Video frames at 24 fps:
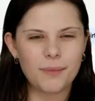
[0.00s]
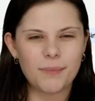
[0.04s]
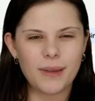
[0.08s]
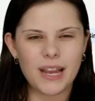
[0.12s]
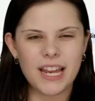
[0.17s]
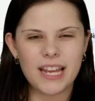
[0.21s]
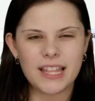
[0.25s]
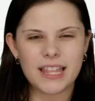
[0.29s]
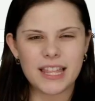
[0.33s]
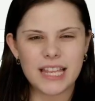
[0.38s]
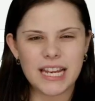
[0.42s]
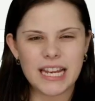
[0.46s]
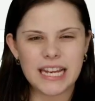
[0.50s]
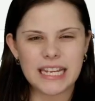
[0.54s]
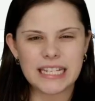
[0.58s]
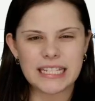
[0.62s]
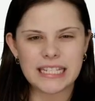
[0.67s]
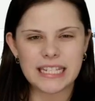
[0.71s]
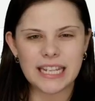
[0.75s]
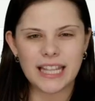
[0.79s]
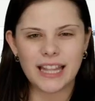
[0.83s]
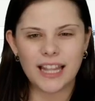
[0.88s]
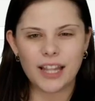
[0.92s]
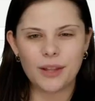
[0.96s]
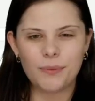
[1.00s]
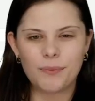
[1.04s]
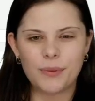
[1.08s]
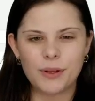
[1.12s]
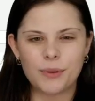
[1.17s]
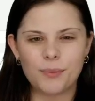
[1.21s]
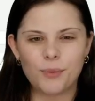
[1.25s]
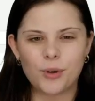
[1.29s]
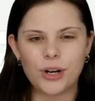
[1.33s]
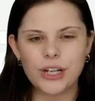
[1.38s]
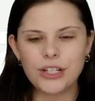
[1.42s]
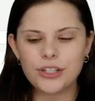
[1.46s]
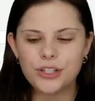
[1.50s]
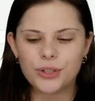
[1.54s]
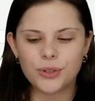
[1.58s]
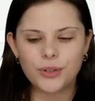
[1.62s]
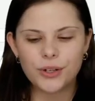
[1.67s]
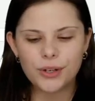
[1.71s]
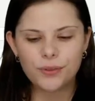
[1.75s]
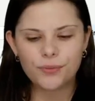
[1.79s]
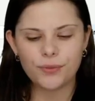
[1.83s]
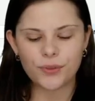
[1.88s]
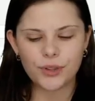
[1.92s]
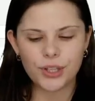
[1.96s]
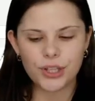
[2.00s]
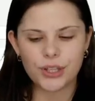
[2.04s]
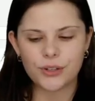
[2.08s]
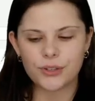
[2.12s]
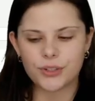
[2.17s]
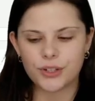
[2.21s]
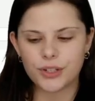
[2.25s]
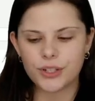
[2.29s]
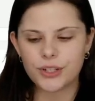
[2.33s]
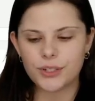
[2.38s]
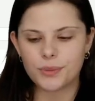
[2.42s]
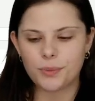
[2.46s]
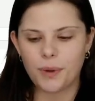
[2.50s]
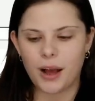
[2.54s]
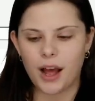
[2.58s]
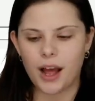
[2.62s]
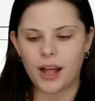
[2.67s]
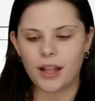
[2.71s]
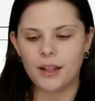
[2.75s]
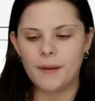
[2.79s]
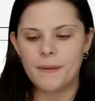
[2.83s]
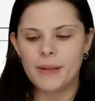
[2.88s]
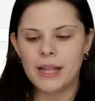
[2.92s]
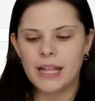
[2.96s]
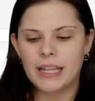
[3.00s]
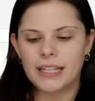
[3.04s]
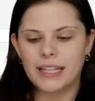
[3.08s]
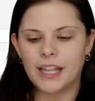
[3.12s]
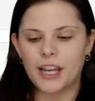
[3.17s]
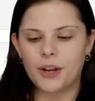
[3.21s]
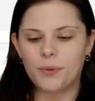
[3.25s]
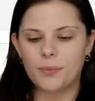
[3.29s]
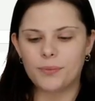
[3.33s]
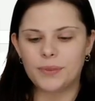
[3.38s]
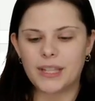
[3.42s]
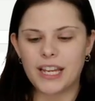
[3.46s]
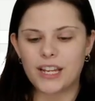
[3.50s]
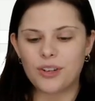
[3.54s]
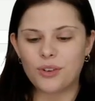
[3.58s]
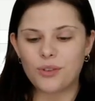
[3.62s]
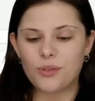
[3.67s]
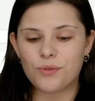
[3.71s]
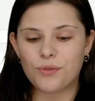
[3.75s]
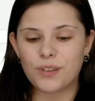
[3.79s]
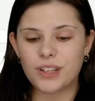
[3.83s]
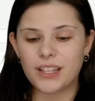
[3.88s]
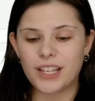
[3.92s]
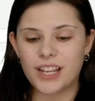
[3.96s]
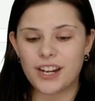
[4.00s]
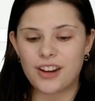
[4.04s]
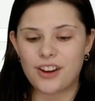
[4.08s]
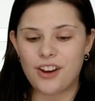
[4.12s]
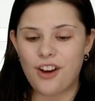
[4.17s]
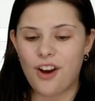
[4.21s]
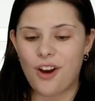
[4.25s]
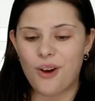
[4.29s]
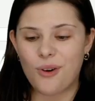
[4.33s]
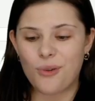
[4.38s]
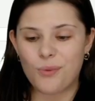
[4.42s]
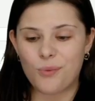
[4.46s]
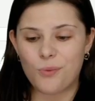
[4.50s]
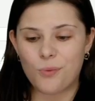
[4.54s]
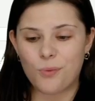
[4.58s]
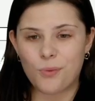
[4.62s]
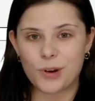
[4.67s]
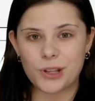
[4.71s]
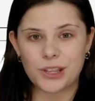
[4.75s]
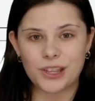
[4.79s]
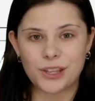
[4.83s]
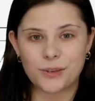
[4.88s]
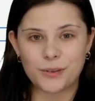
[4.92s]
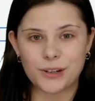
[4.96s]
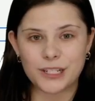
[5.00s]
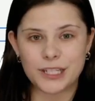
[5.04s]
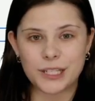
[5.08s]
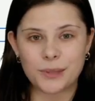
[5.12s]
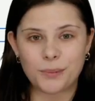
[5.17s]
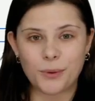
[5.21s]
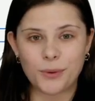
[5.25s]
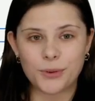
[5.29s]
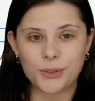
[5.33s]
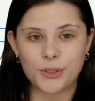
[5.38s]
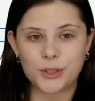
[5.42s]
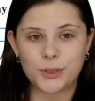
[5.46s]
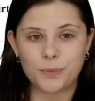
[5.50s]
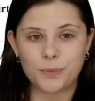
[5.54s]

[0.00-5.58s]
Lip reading: make things a little bit more intuitive for the user as well. Like, they don't really know what they were supposed to